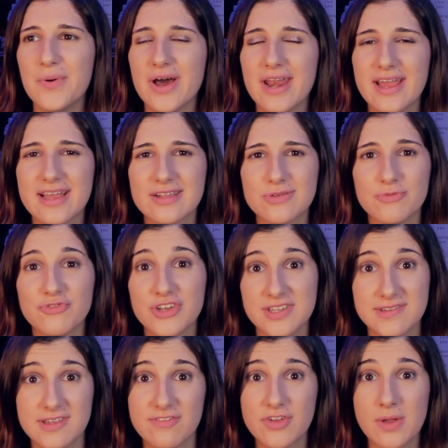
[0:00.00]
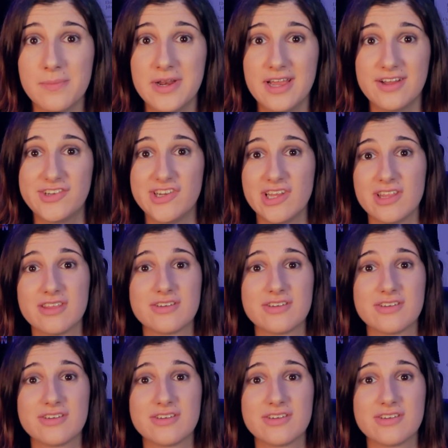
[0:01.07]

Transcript: but I got some fun stuff coming at you.